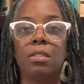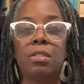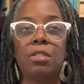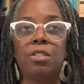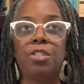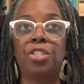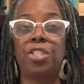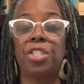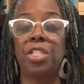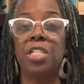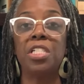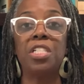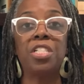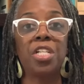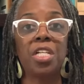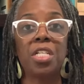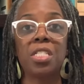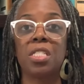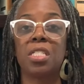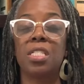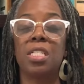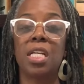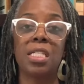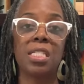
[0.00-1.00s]
she
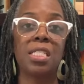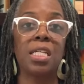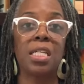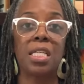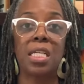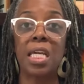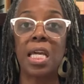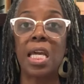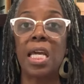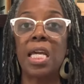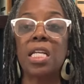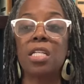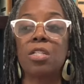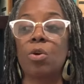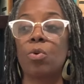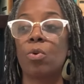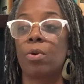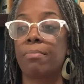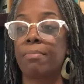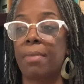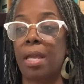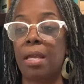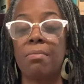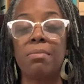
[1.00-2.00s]
just doesn't get,
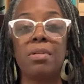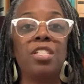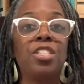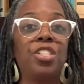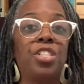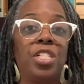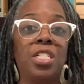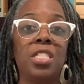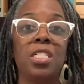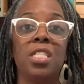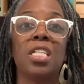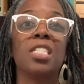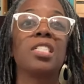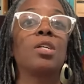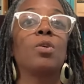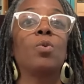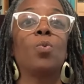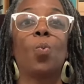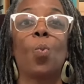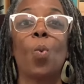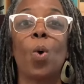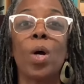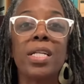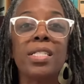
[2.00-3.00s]
or maybe she doesn't
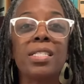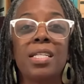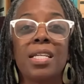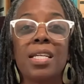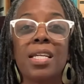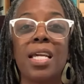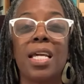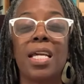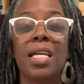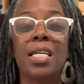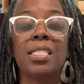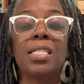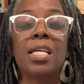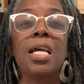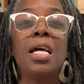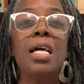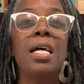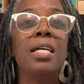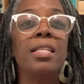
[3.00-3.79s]
want to get.